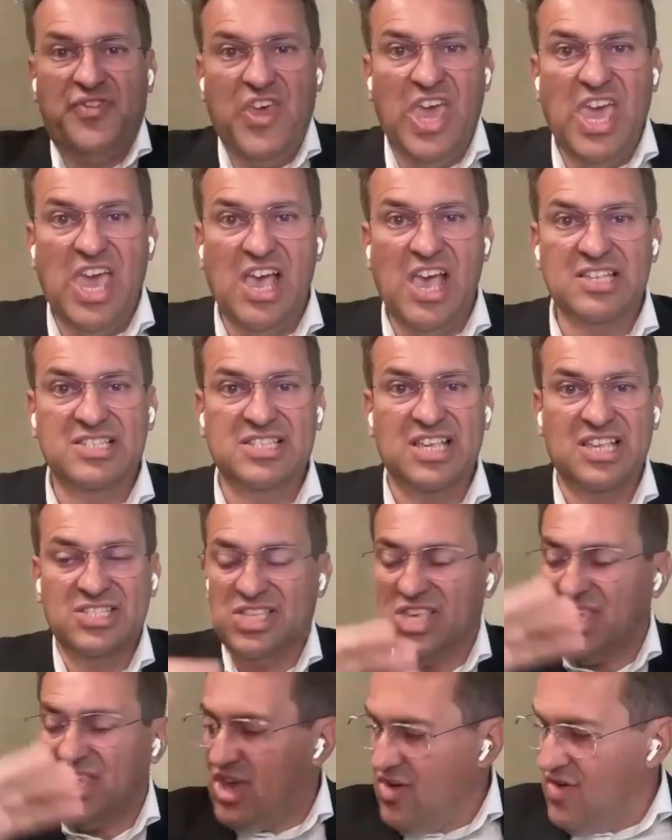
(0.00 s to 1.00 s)
fears,
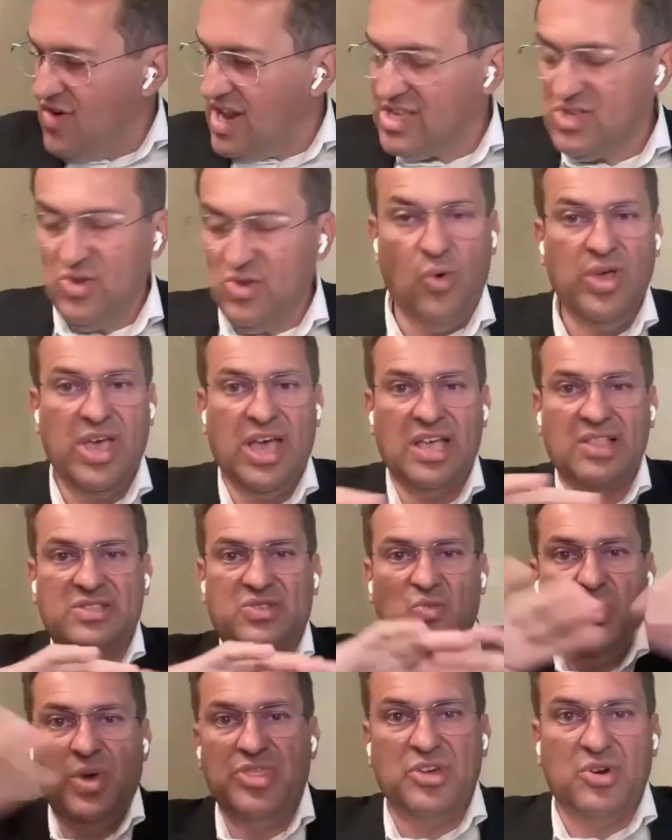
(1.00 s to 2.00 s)
insecurities, all gets
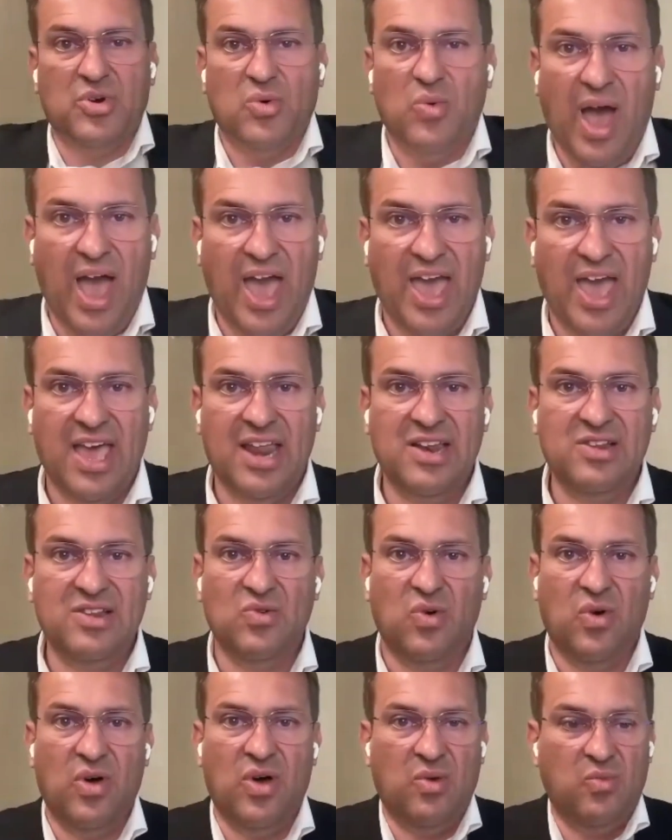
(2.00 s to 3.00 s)
withered away, and
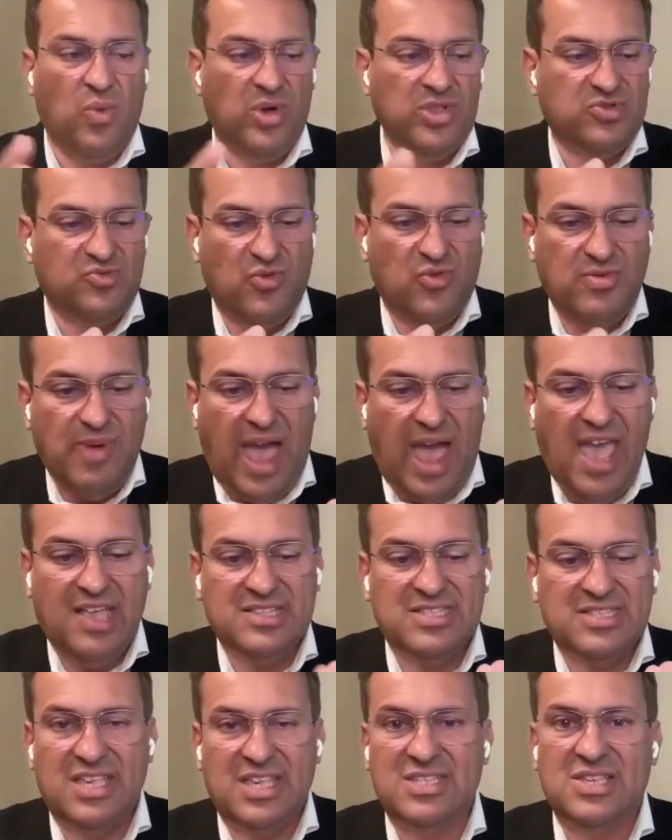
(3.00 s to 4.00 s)
what
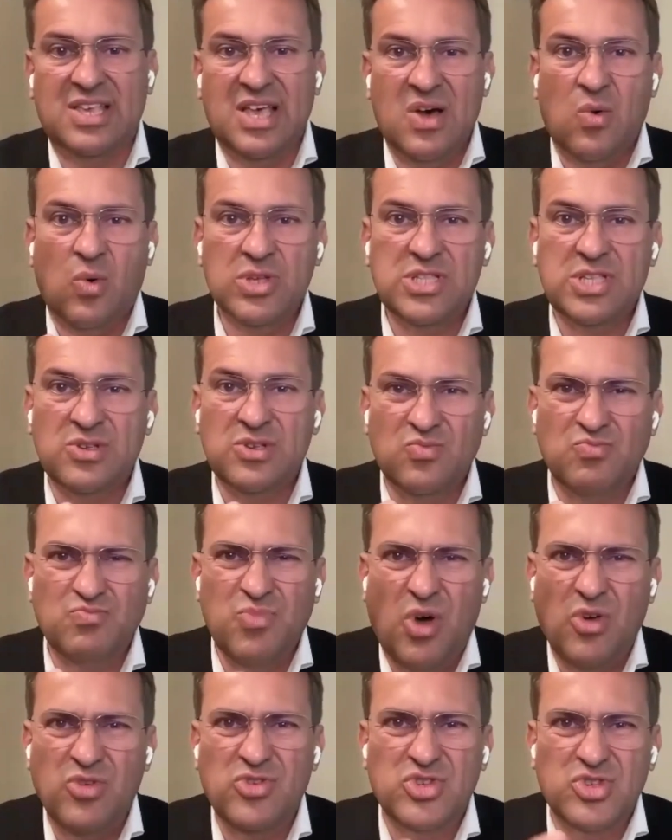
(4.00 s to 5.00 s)
remains is what's
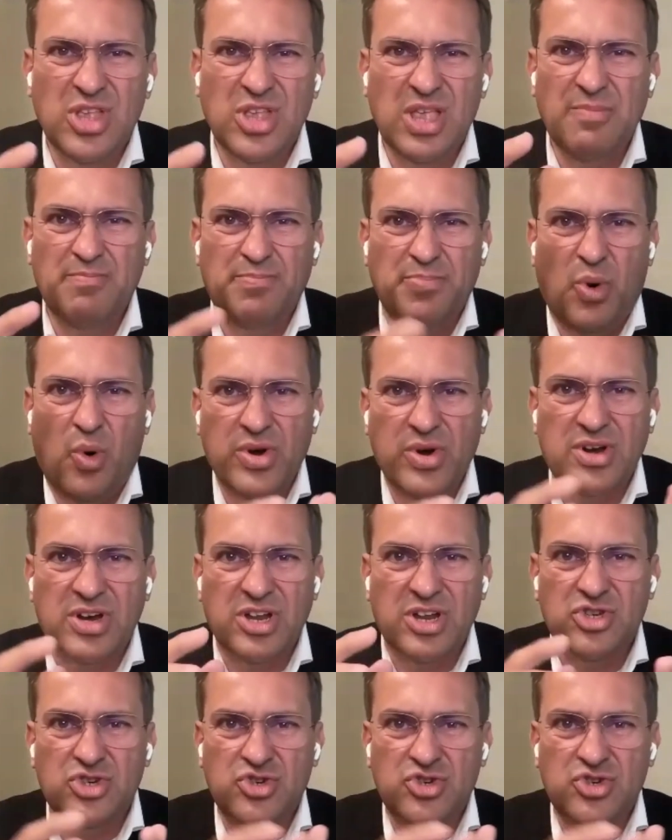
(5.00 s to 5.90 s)
most important and